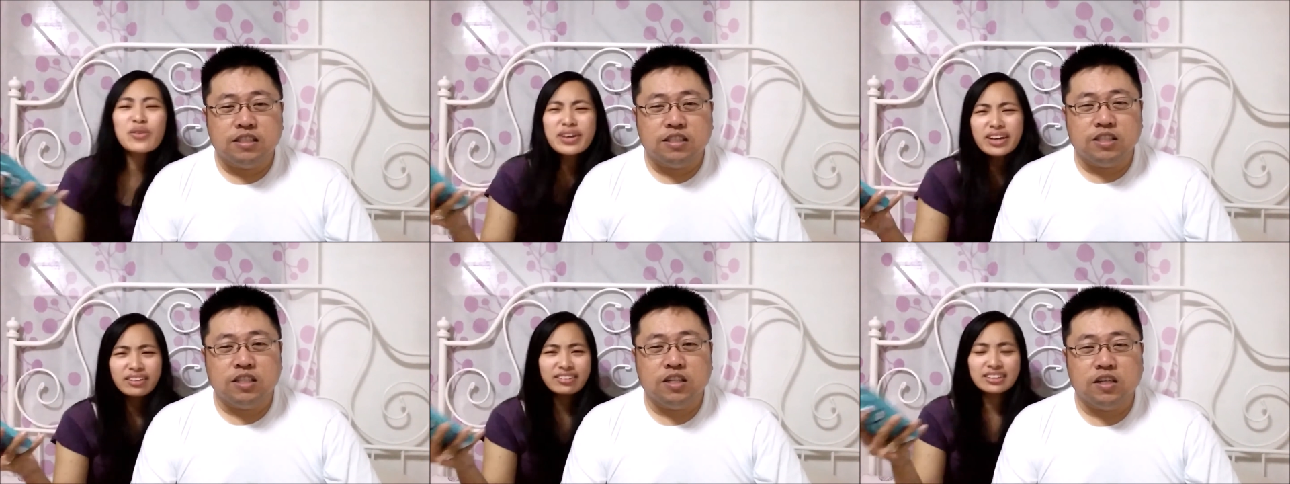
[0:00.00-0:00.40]

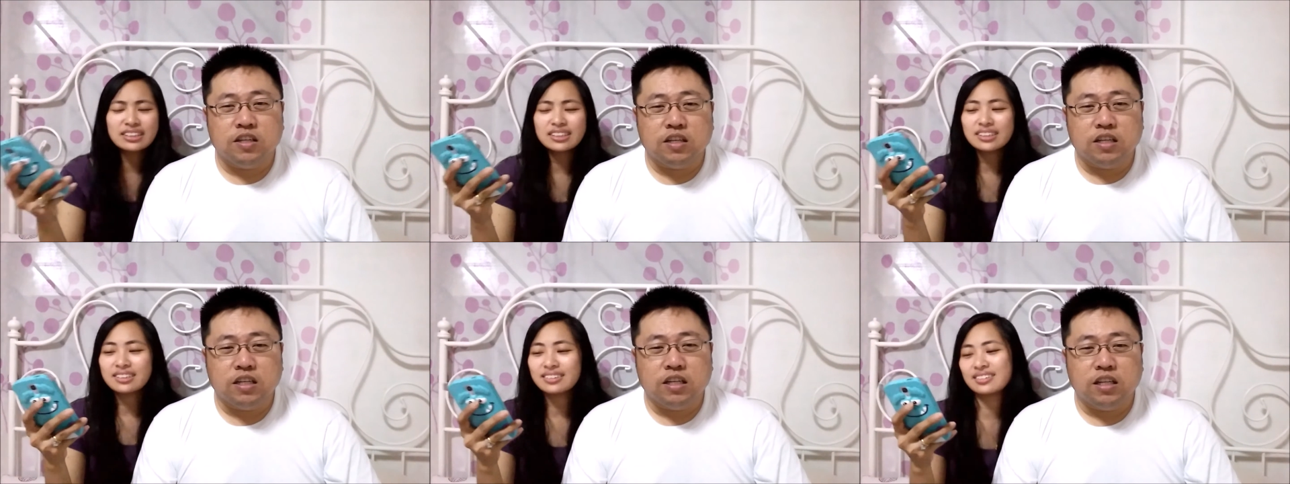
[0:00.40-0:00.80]
Speaker 1: going
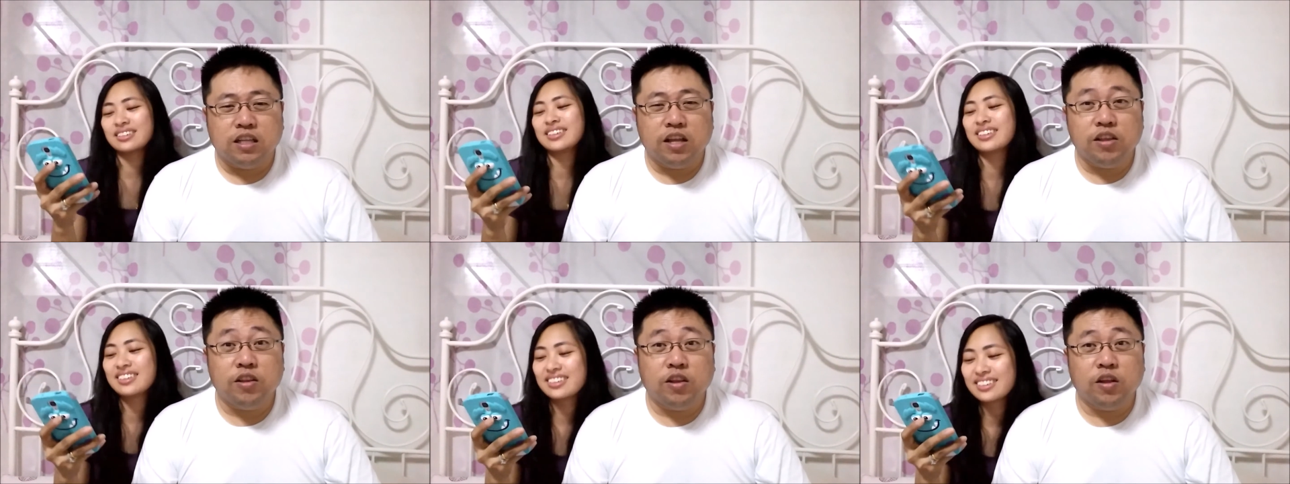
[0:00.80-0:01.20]
already."
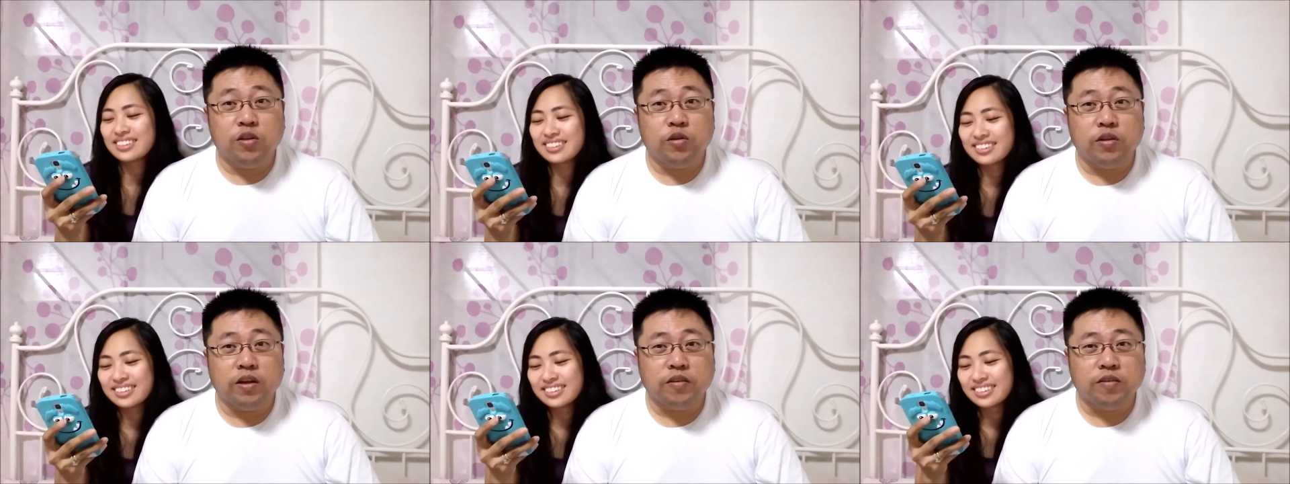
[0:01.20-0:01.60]
Speaker 2: Then, then
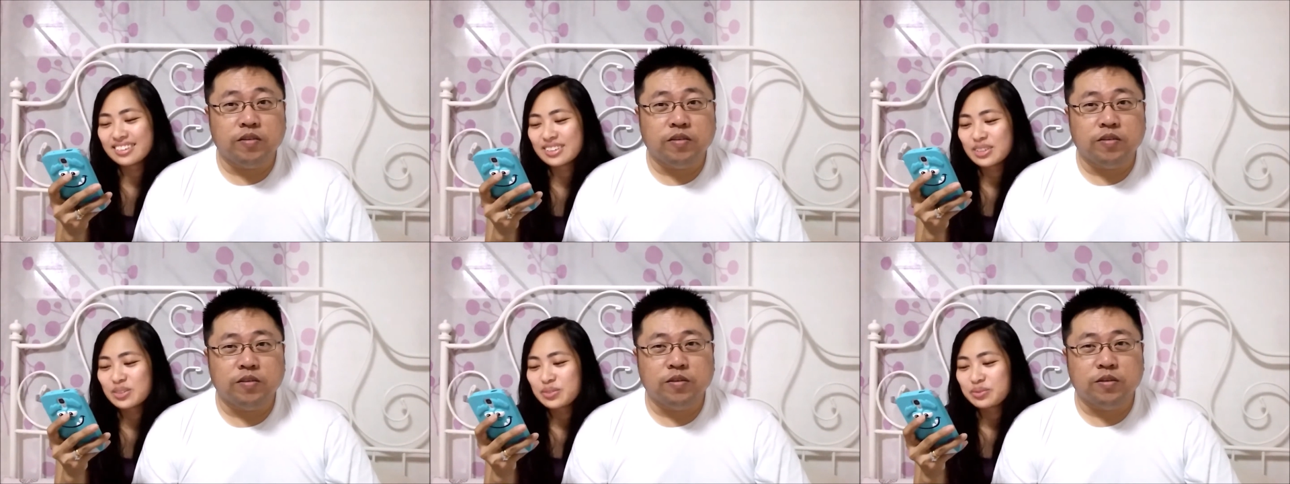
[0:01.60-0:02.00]
she
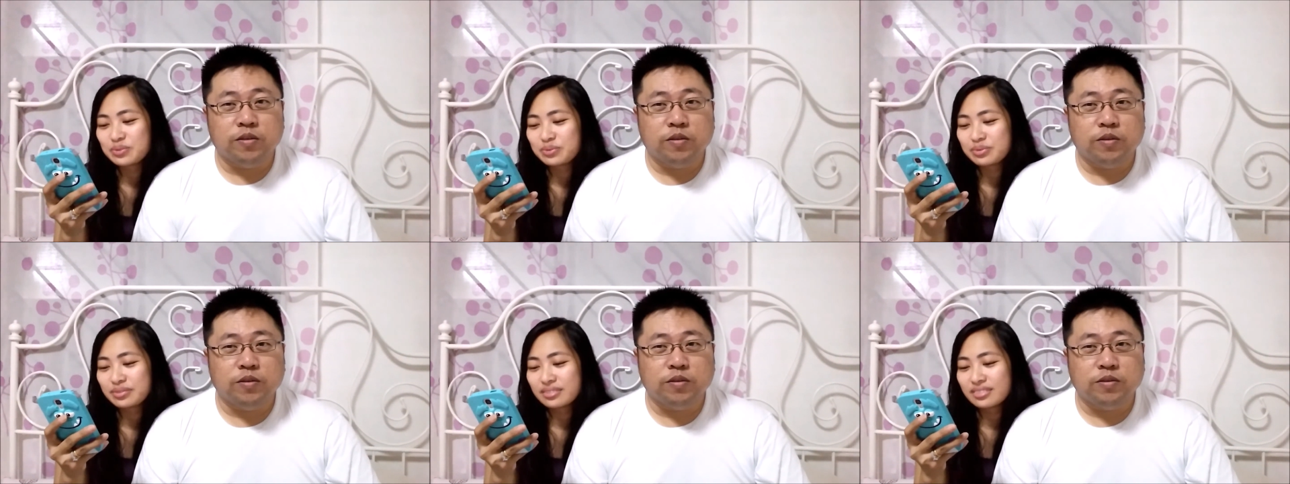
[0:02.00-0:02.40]
just,
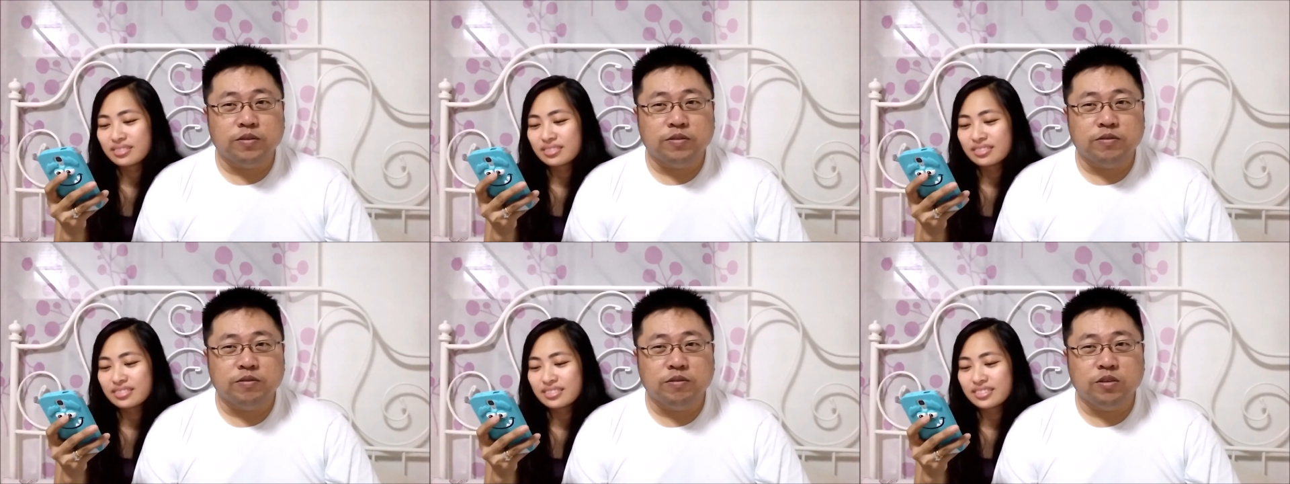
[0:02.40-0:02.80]

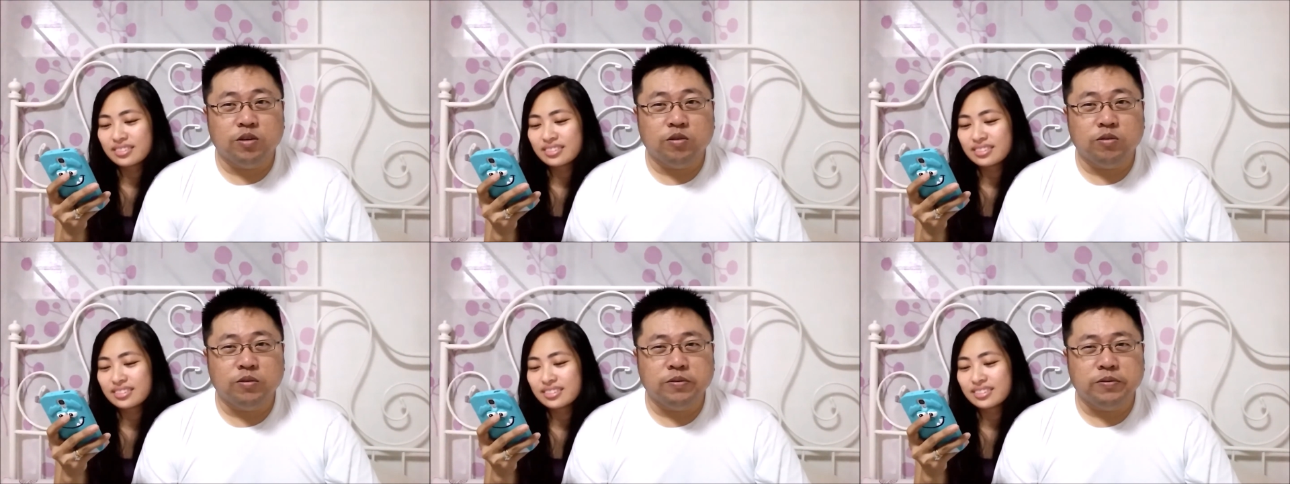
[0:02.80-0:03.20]
you
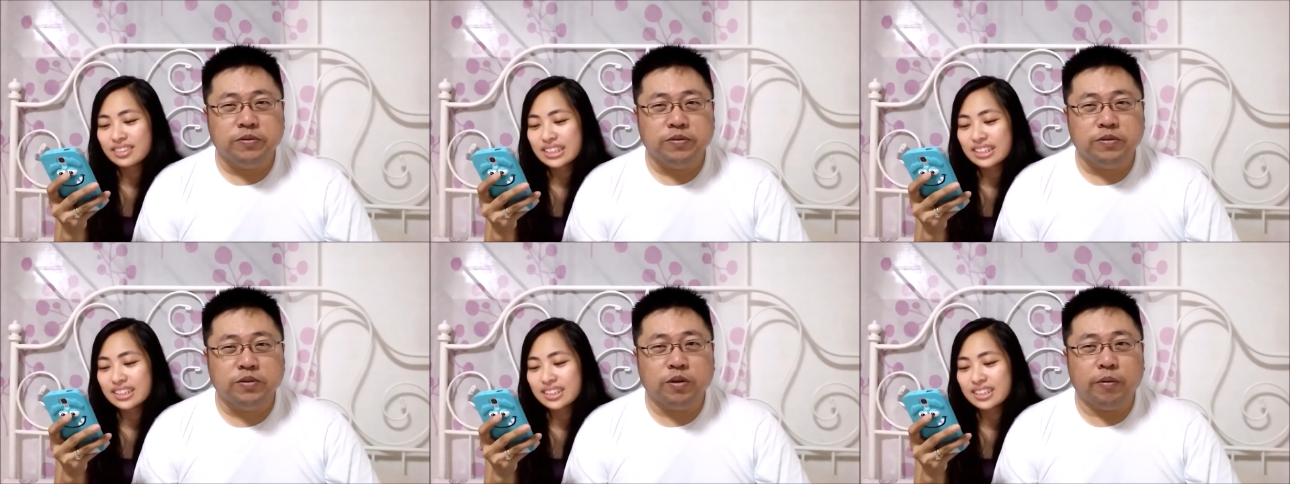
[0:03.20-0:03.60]
know,
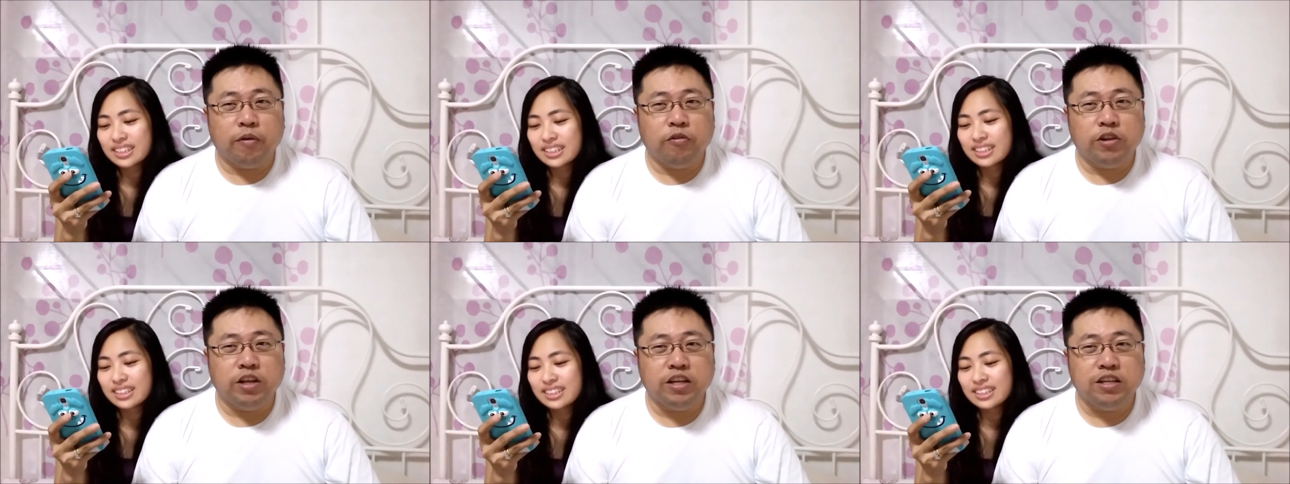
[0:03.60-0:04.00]
stop
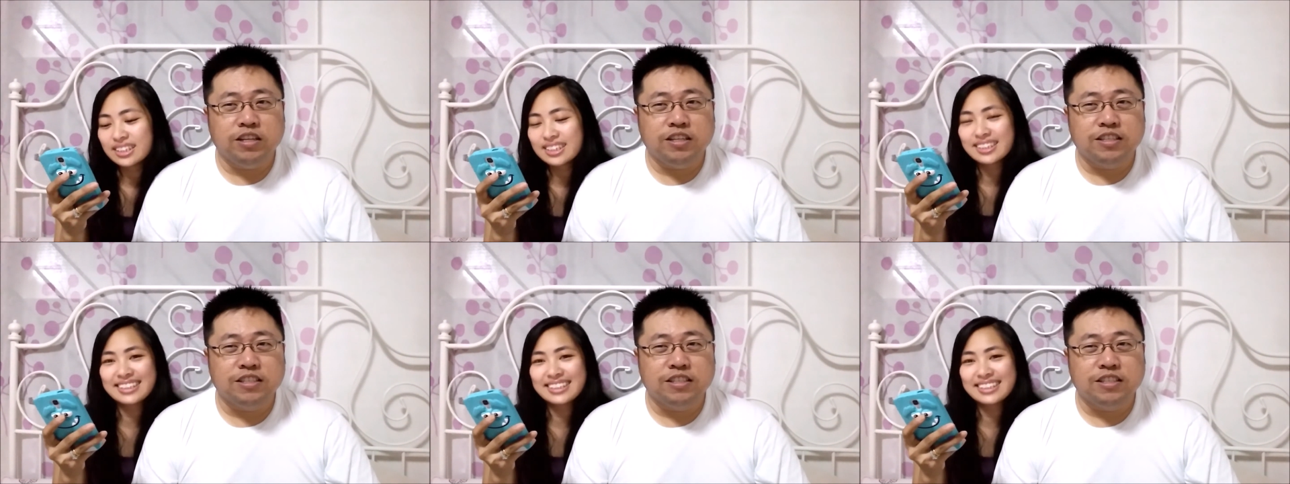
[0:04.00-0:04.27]
everything.